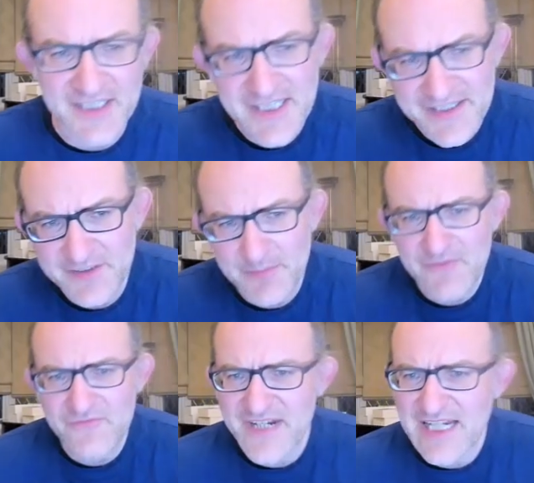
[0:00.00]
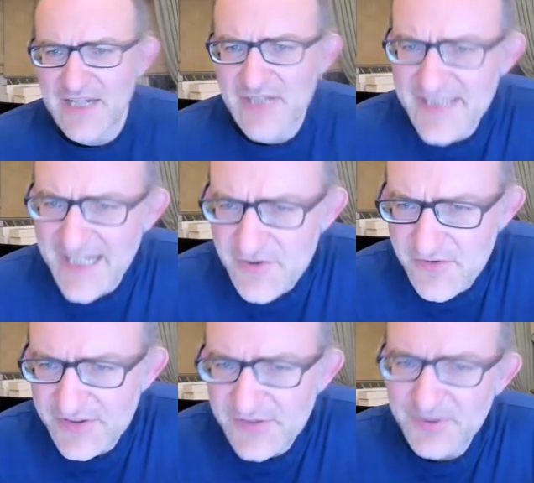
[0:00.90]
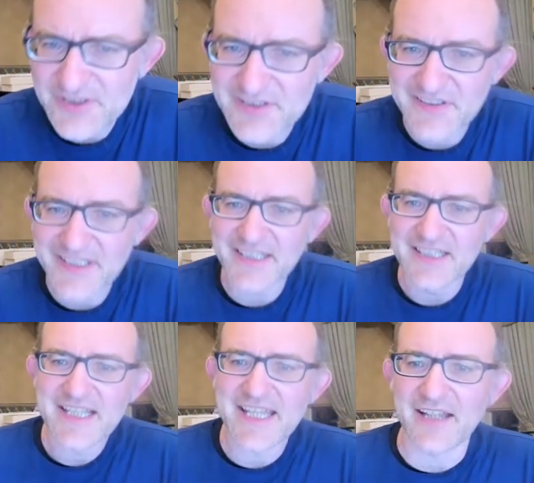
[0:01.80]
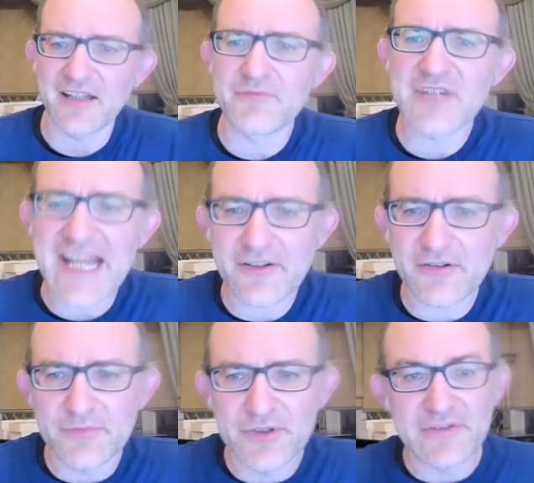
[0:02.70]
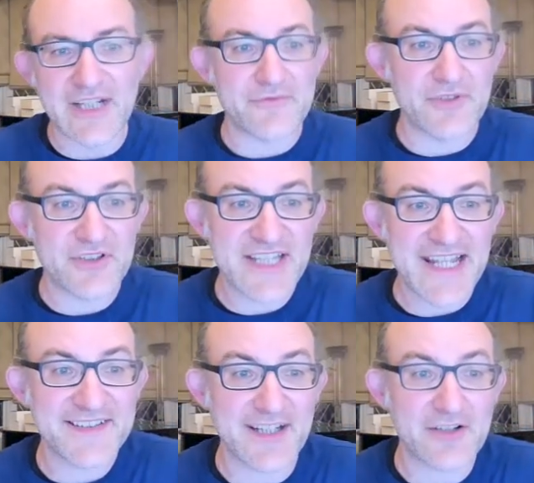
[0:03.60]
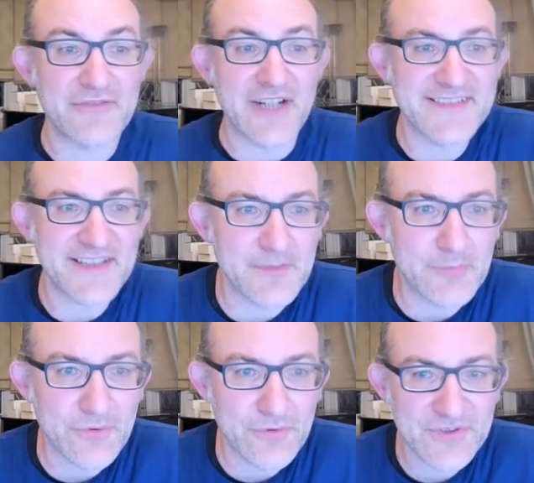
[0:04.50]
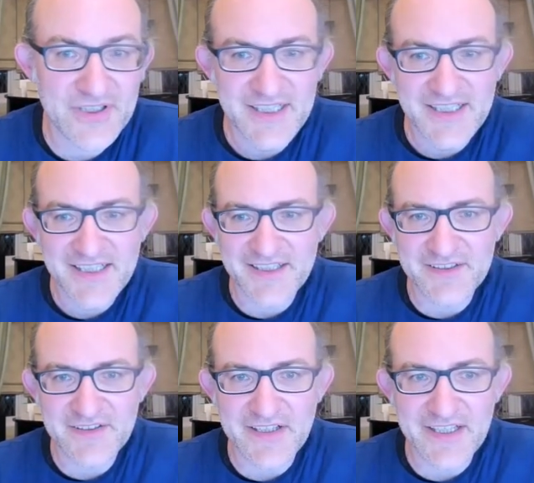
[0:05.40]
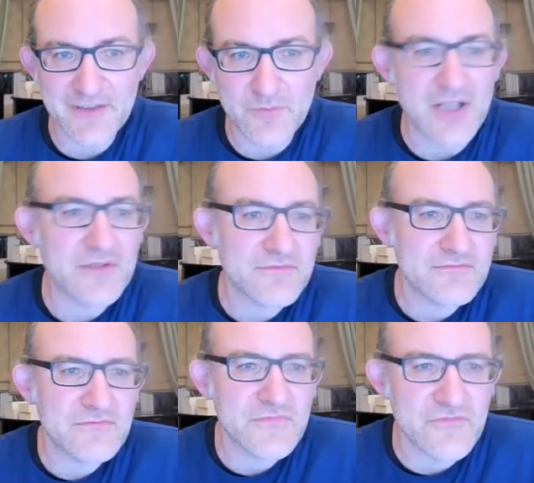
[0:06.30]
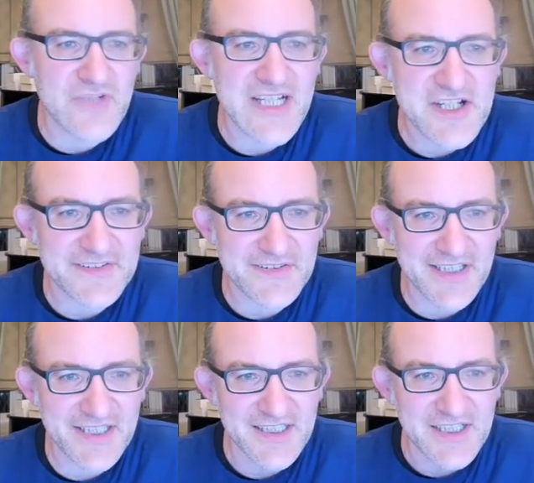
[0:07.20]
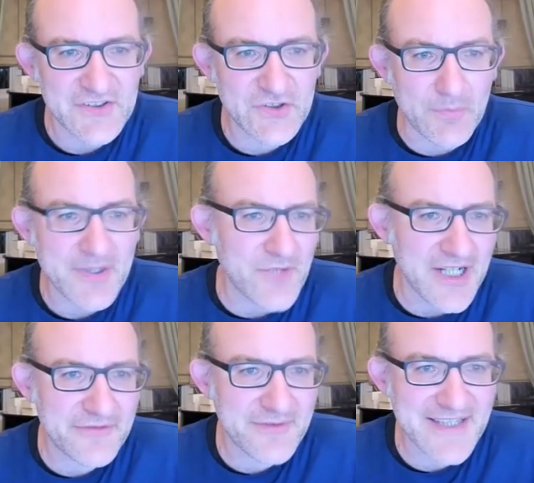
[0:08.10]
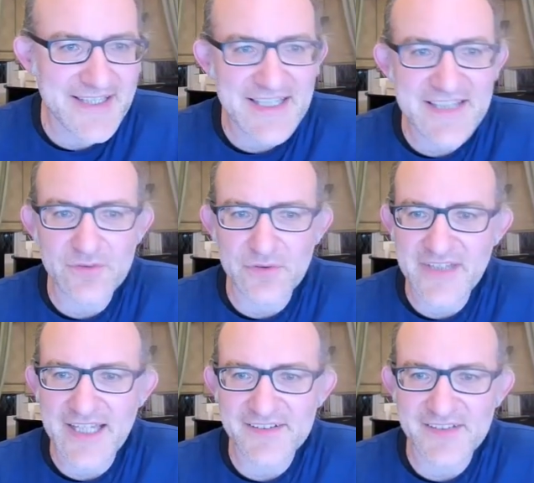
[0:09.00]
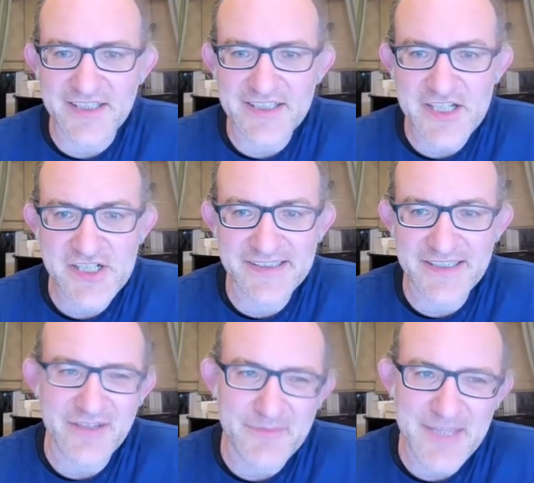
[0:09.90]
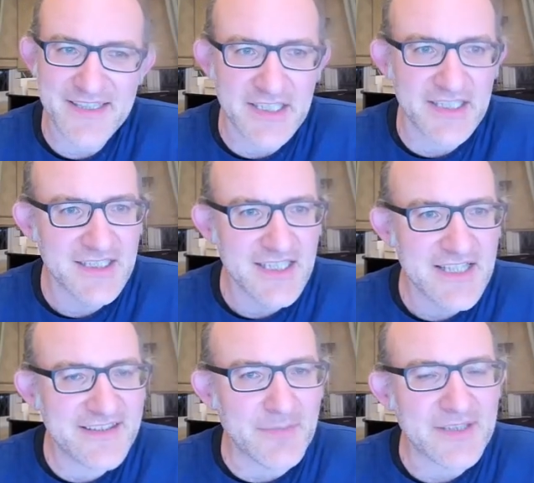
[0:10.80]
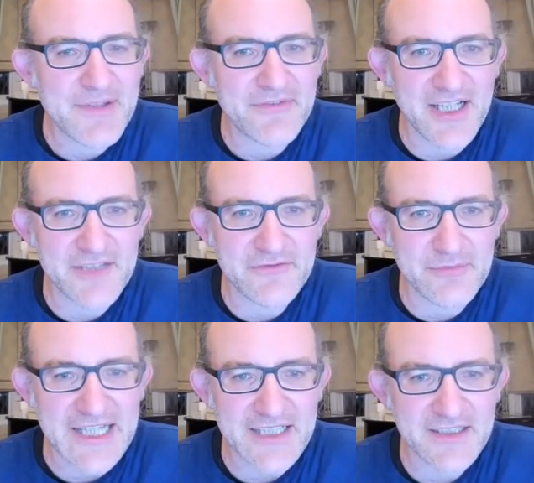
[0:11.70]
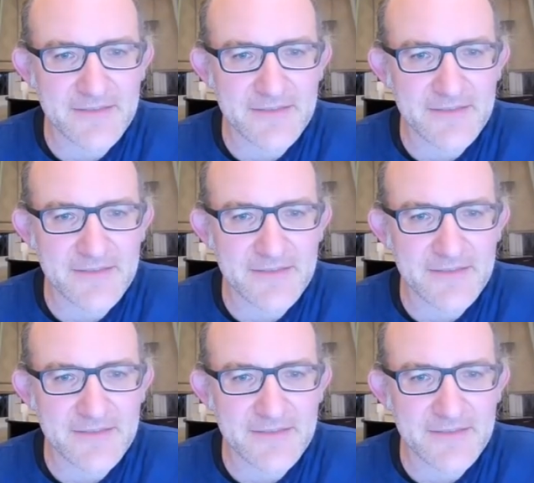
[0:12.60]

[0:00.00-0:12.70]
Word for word: This can be really, really dangerous. But yeah, a really accurate move like rook d8, sacrificing the pawn, and well, really just uh, stopping white from getting any sort of kingside initiative. I mean, uh, this must be fine for black.